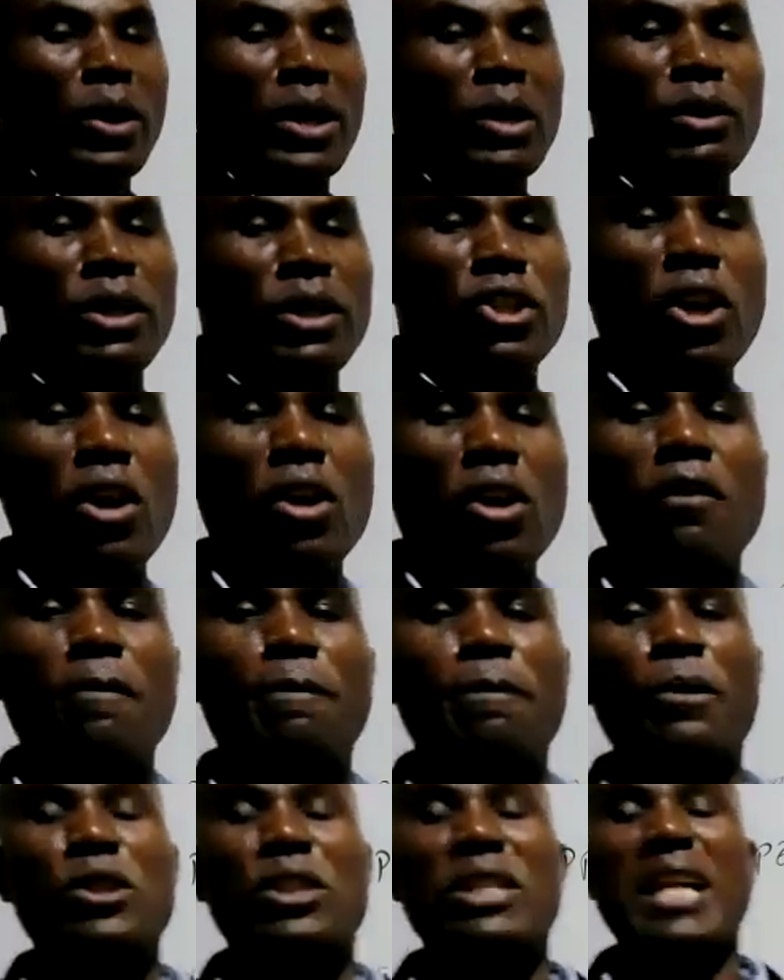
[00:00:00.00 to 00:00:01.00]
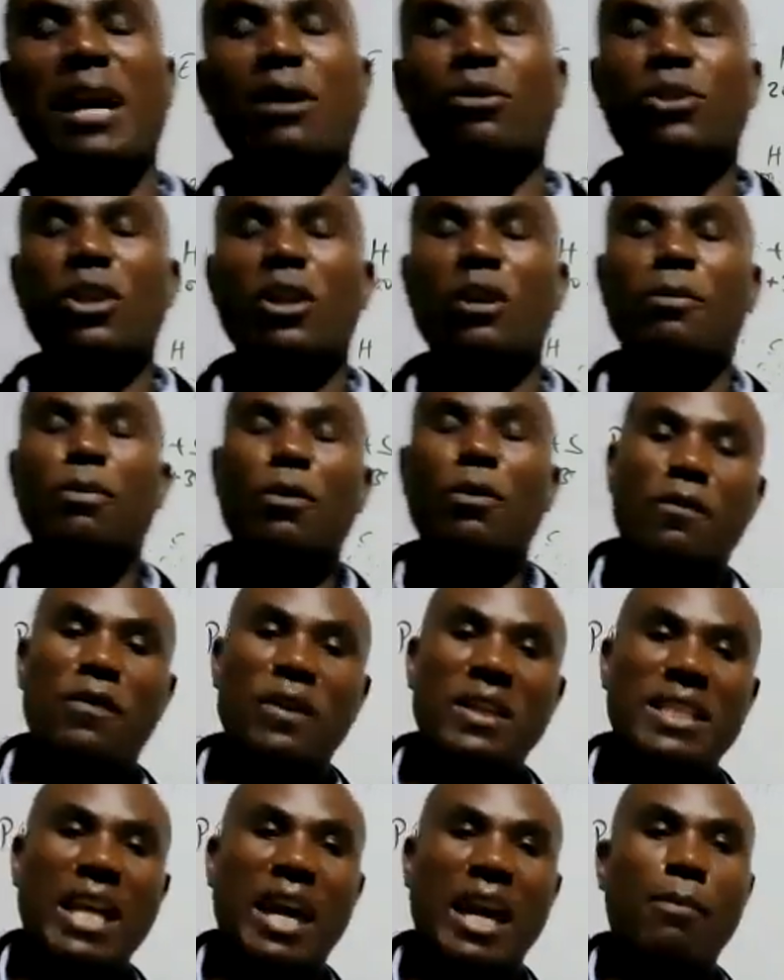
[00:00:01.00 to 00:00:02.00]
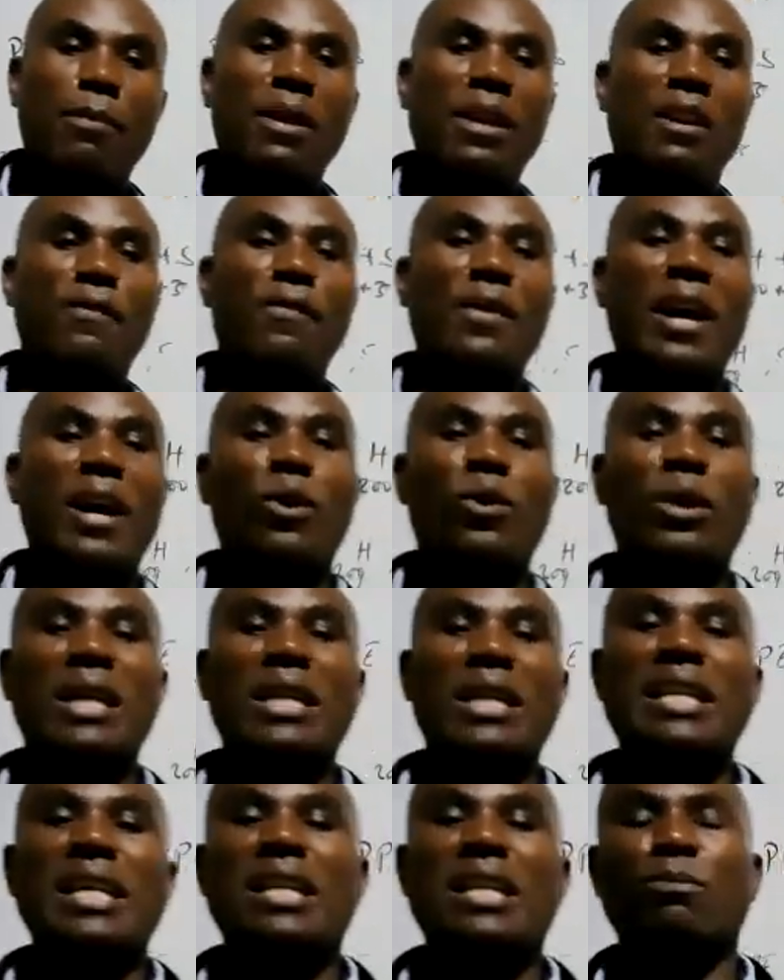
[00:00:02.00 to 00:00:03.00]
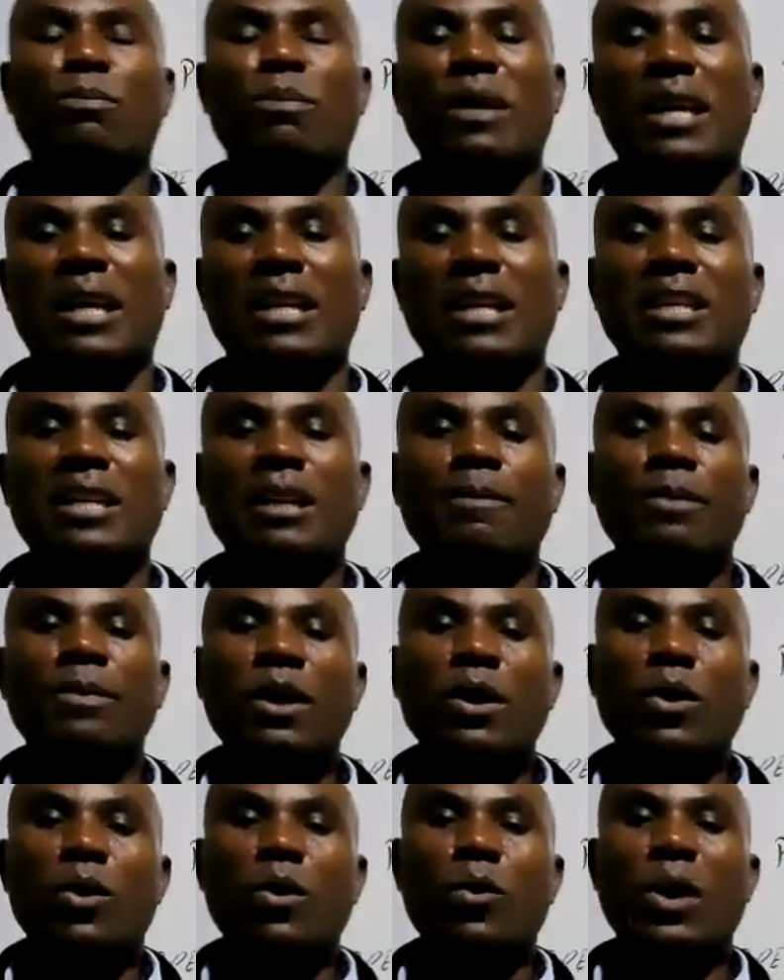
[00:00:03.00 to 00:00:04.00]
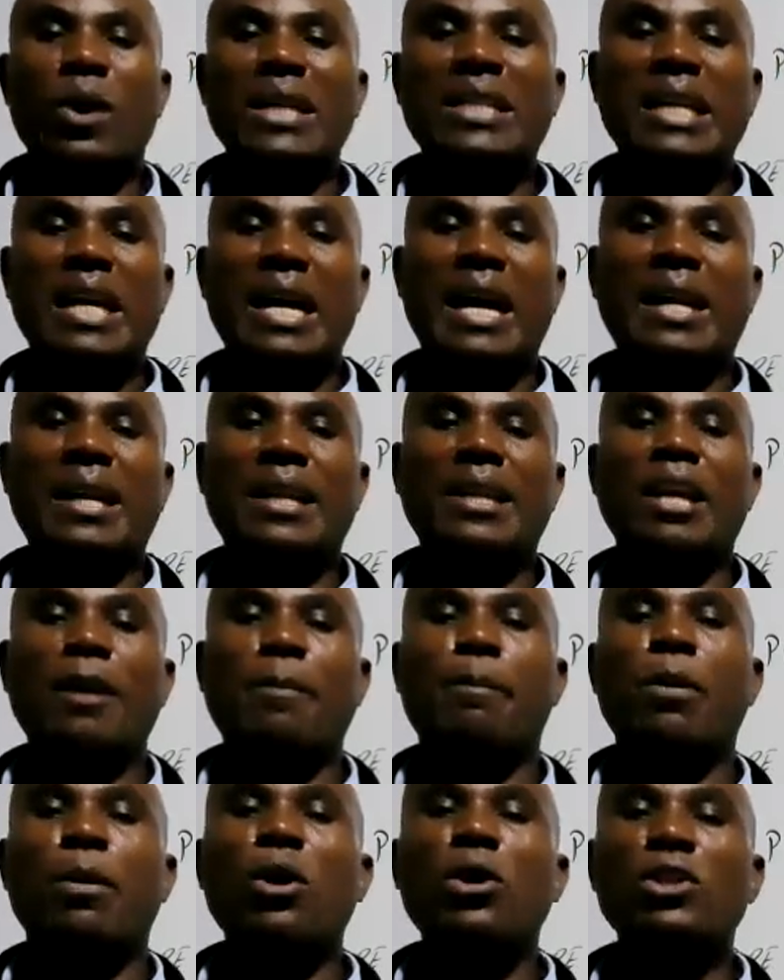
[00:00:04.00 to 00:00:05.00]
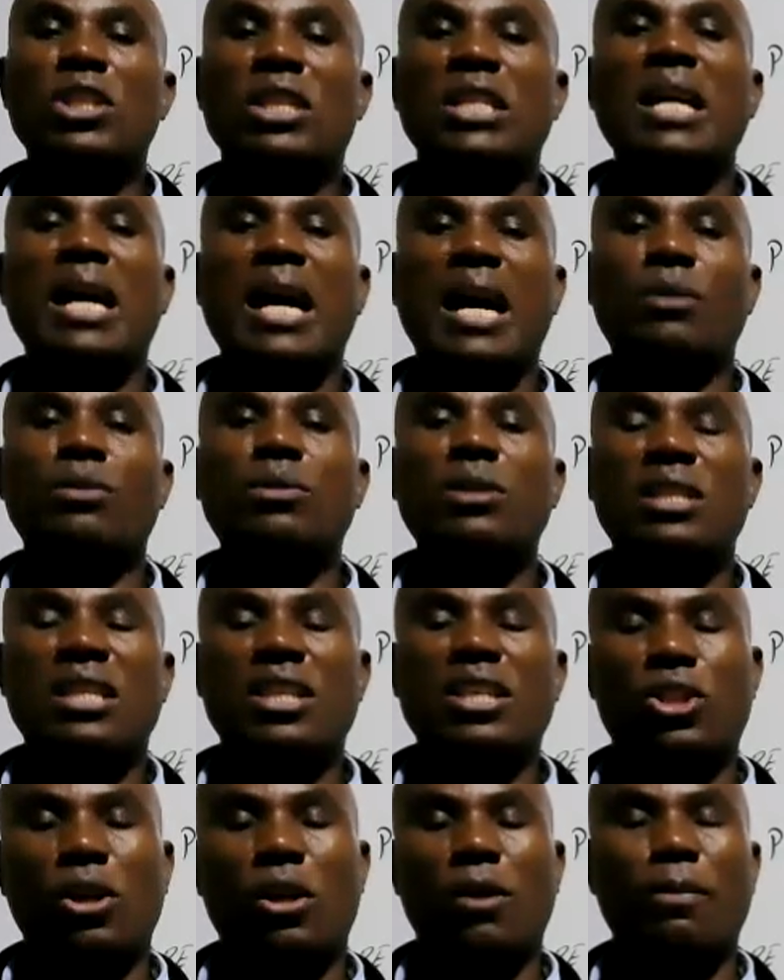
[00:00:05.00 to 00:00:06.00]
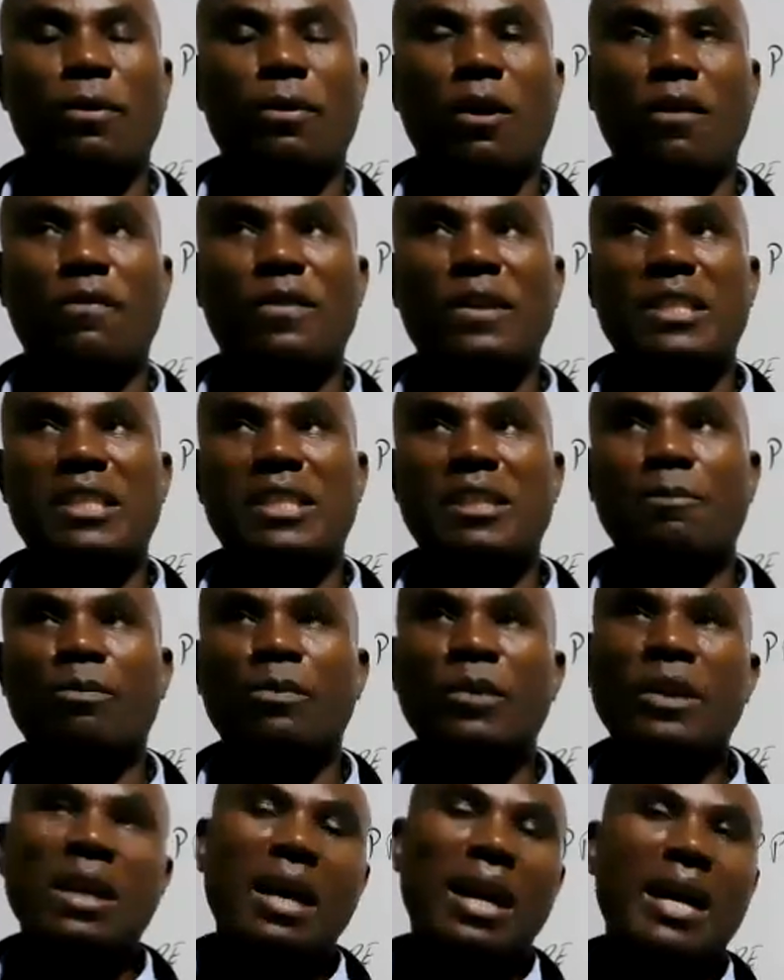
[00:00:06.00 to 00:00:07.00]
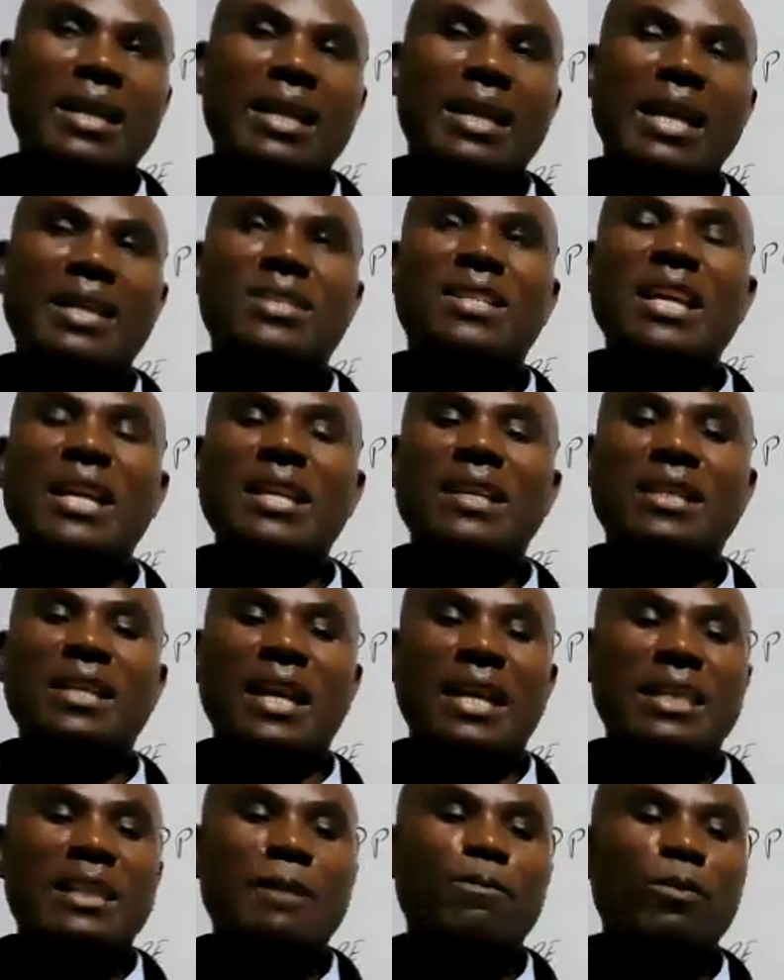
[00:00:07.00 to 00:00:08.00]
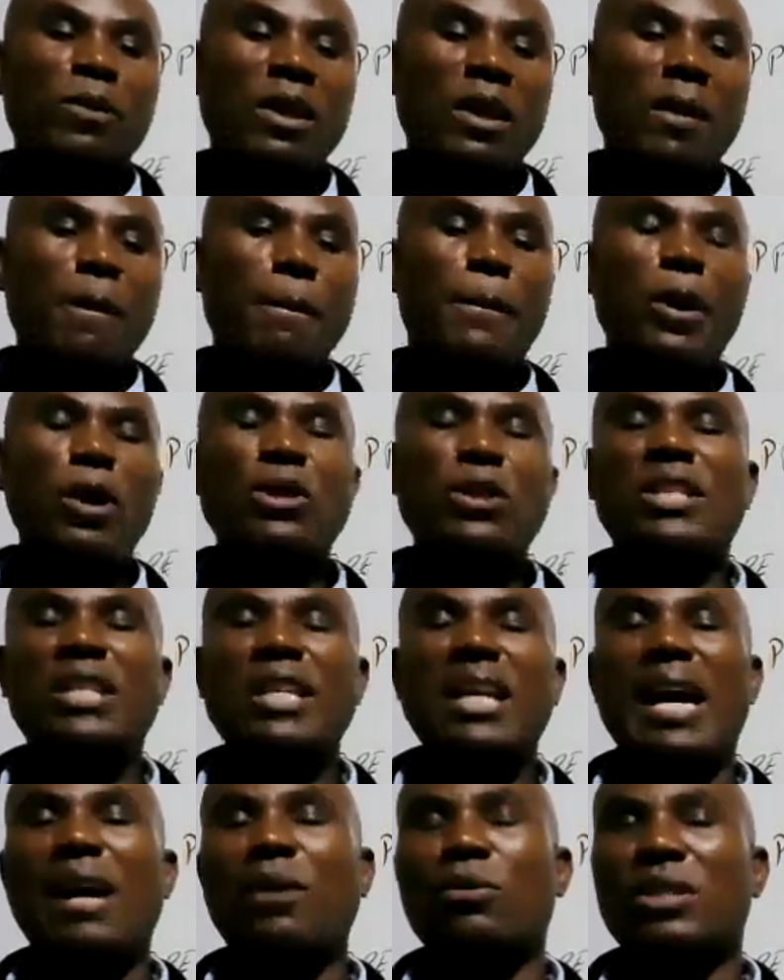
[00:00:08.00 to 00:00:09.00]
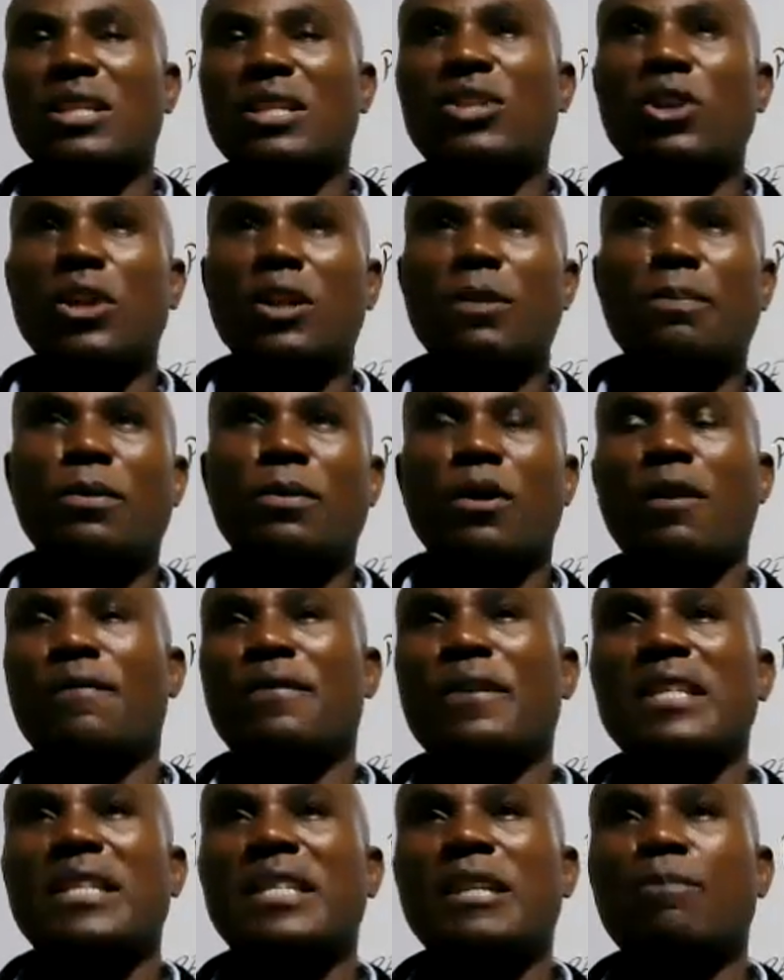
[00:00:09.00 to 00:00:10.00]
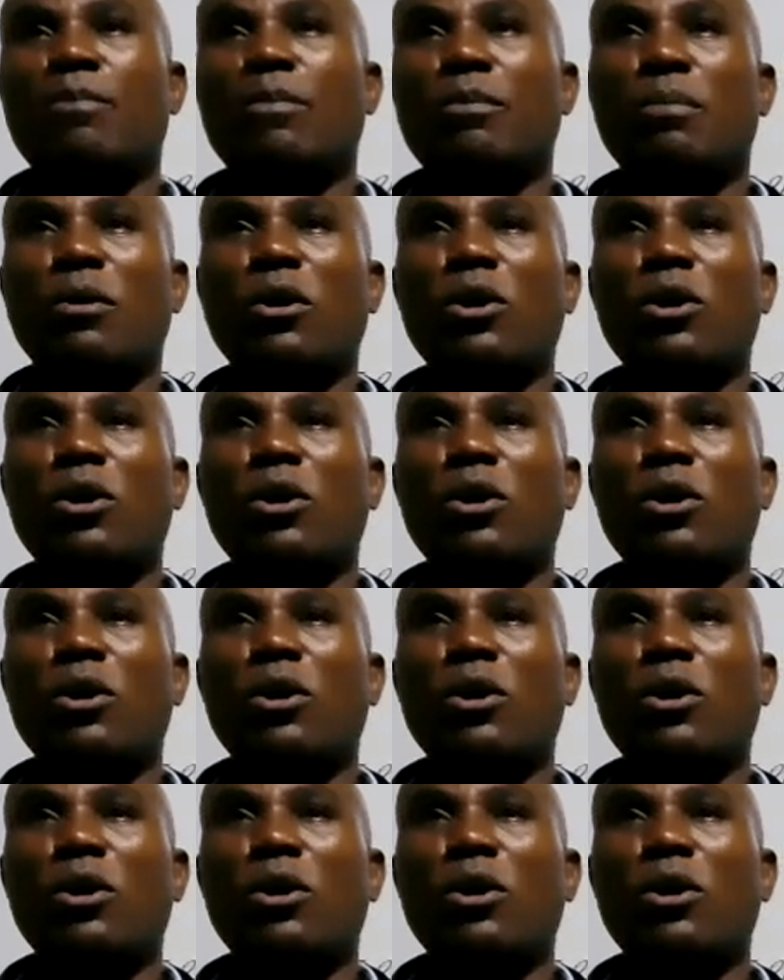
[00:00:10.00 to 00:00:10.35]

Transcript: When we talk of post-acquisition profits, I believe I already explained what are the post-acquisition profits. And I said that post-acquisition profits,